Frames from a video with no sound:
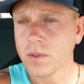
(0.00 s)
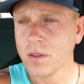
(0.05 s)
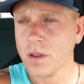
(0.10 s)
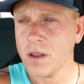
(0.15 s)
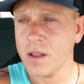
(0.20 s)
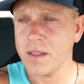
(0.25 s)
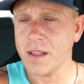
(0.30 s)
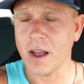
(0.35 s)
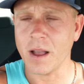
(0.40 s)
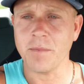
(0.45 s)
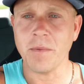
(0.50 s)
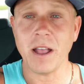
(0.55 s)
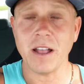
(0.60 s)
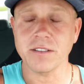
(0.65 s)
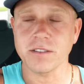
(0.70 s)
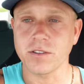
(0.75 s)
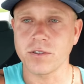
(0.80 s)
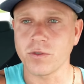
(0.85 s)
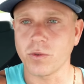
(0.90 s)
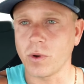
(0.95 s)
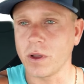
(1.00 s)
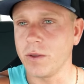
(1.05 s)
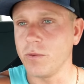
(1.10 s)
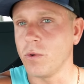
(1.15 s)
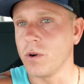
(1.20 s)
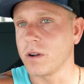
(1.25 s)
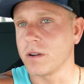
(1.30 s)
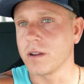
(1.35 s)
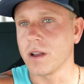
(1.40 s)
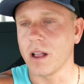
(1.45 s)
And then I made it to
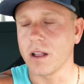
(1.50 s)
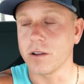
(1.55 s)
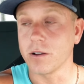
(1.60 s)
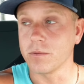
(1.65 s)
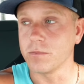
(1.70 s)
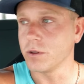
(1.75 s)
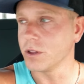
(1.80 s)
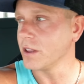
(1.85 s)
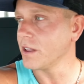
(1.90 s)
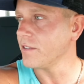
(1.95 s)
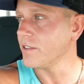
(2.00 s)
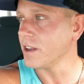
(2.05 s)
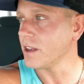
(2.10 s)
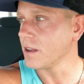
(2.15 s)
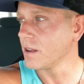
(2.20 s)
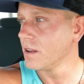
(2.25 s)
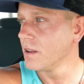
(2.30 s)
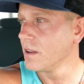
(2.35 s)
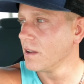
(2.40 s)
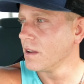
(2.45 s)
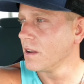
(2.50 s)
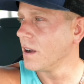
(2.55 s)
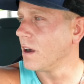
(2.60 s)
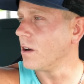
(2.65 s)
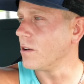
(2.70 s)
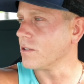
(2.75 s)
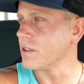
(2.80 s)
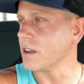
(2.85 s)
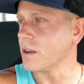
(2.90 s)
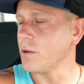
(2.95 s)
21 and I couldn't believe it. I
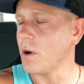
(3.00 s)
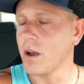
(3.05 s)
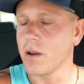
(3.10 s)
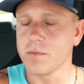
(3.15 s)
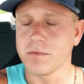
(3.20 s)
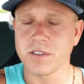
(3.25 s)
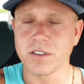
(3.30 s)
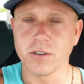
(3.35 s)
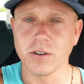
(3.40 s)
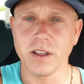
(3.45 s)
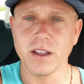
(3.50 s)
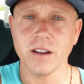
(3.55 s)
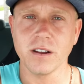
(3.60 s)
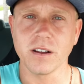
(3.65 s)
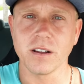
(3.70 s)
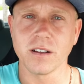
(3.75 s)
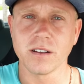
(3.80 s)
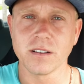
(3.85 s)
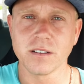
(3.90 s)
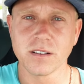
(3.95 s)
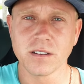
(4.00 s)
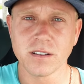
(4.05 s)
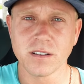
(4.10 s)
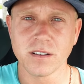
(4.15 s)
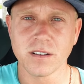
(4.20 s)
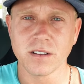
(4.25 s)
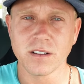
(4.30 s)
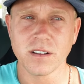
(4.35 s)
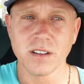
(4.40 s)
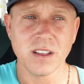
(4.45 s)
was like, wow, I'm still here.
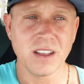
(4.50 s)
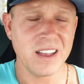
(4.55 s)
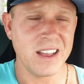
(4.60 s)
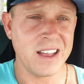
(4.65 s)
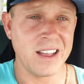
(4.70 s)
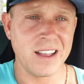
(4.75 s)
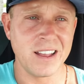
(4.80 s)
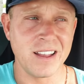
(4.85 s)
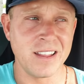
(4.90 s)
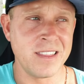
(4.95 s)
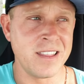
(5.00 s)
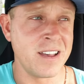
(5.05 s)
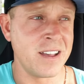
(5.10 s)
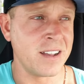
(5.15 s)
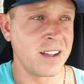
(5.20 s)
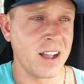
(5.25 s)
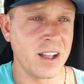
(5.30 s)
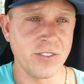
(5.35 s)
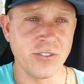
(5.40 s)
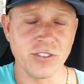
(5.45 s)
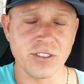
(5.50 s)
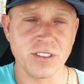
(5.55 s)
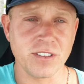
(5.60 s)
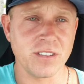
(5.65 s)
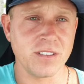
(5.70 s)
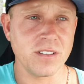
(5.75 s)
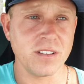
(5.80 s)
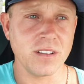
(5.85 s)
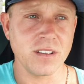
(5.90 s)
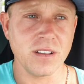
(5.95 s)
And then I just,
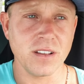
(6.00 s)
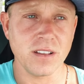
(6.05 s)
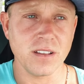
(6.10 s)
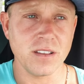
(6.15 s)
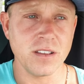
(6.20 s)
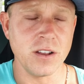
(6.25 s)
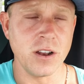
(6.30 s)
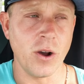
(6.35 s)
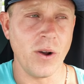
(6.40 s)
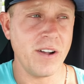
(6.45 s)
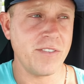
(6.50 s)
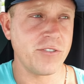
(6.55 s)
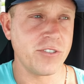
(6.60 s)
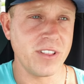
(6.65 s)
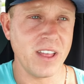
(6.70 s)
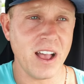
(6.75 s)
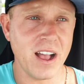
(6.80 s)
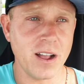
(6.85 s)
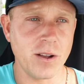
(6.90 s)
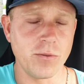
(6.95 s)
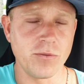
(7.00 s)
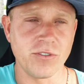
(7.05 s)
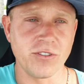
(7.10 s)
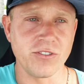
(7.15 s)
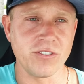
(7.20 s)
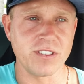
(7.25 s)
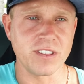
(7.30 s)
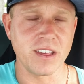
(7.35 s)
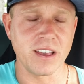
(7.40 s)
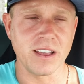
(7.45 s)
you know, after that, it was
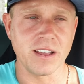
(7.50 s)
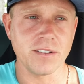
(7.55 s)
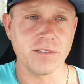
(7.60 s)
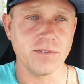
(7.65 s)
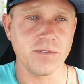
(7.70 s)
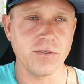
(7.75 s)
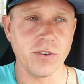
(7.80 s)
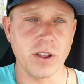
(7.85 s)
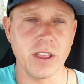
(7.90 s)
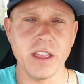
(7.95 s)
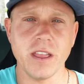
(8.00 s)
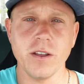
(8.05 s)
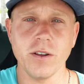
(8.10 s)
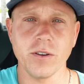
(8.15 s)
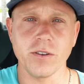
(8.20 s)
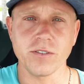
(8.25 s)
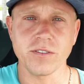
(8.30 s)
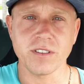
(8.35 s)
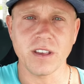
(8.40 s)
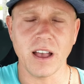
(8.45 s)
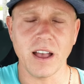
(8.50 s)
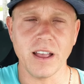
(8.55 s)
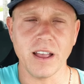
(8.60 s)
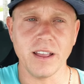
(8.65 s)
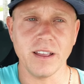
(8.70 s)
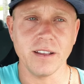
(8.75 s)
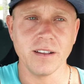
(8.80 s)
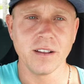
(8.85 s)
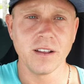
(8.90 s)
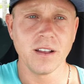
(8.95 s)
just like for years,
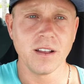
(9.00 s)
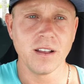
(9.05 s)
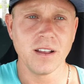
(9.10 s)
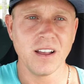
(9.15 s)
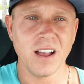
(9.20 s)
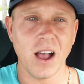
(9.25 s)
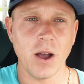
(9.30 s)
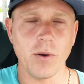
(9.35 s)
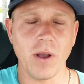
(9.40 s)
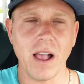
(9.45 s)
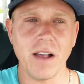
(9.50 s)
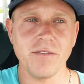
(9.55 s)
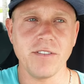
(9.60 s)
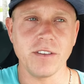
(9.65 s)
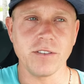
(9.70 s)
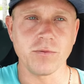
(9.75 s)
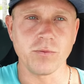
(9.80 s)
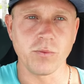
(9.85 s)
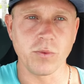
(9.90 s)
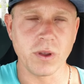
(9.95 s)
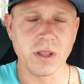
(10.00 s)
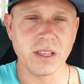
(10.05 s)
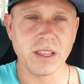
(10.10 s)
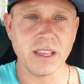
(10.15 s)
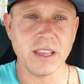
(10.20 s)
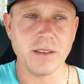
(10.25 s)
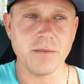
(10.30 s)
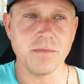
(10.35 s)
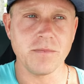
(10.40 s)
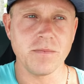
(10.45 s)
I would have these
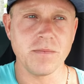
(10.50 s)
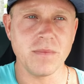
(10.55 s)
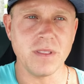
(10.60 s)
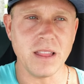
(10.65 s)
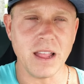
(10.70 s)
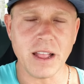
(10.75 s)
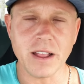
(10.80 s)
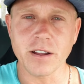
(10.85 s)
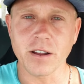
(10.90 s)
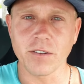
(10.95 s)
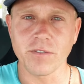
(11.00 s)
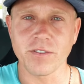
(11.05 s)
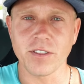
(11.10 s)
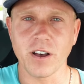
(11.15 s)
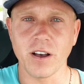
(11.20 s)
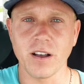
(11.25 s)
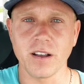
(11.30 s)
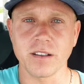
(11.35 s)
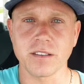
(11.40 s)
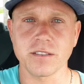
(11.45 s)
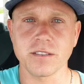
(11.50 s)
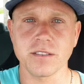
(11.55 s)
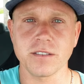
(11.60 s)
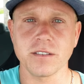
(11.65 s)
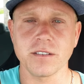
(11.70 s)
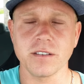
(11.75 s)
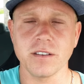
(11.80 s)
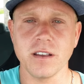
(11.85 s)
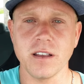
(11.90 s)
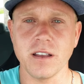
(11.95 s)
really negative thoughts
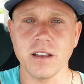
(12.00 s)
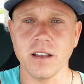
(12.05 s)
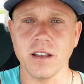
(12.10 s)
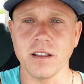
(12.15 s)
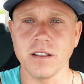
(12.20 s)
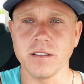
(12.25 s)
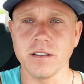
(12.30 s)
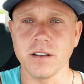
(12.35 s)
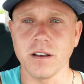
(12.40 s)
and